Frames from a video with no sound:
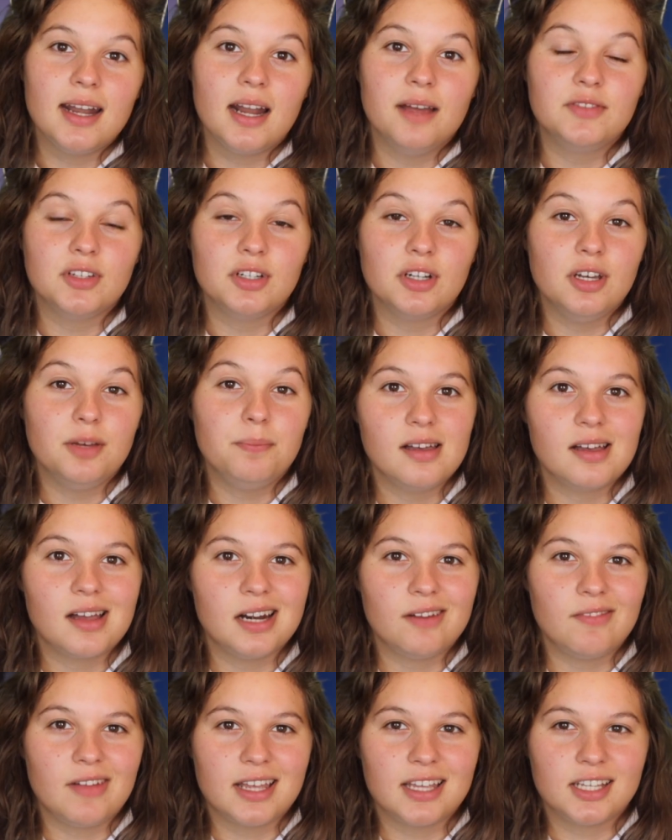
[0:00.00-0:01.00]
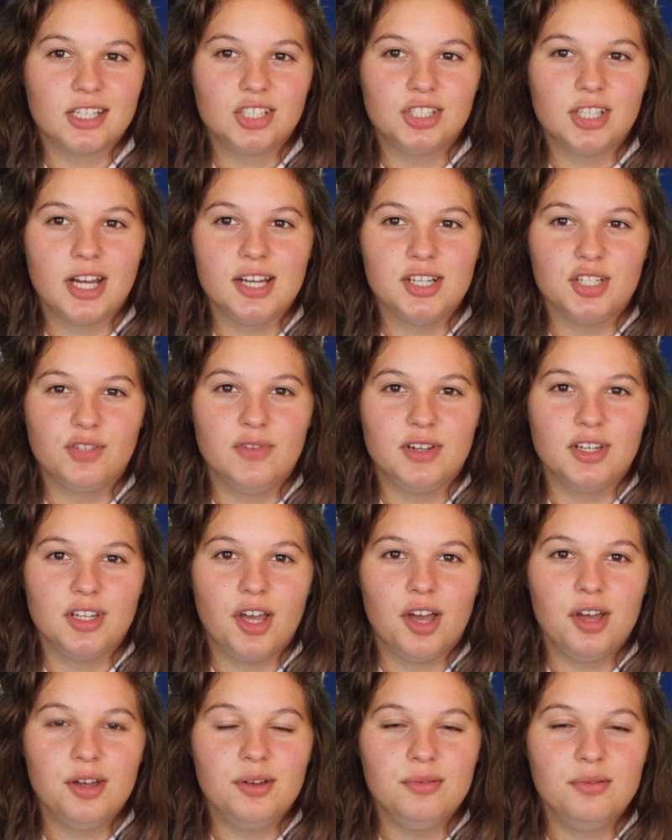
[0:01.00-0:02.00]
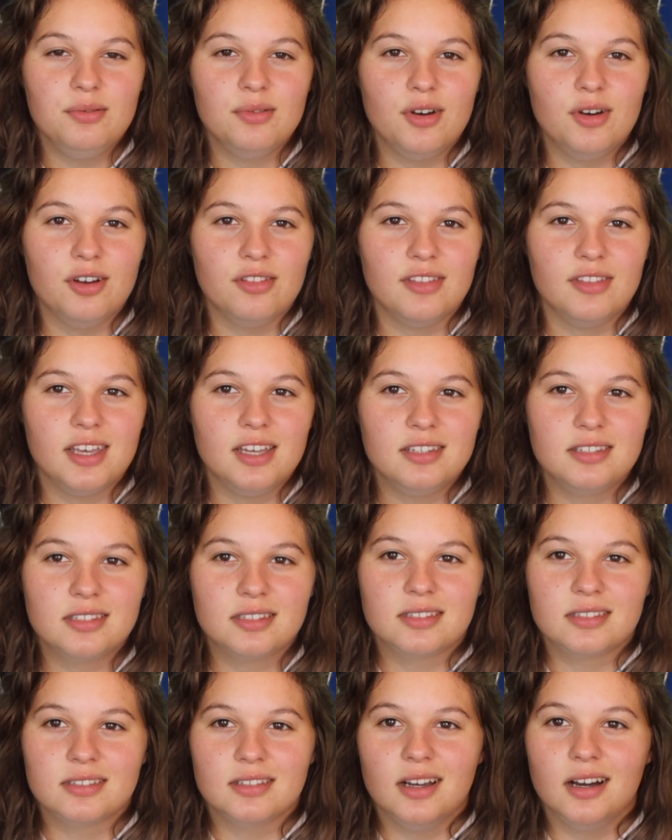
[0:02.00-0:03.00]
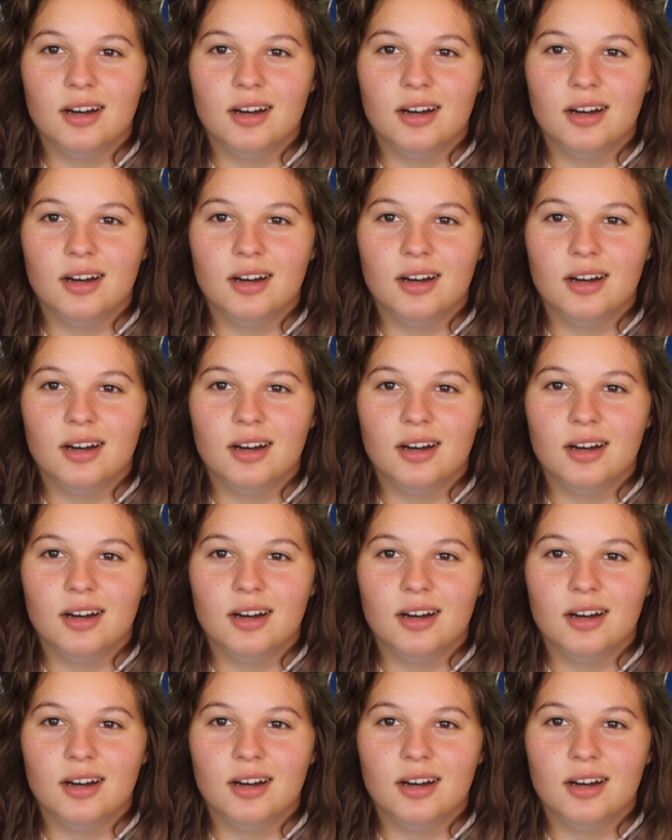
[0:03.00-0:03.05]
I've done a kind of like exchange video on this.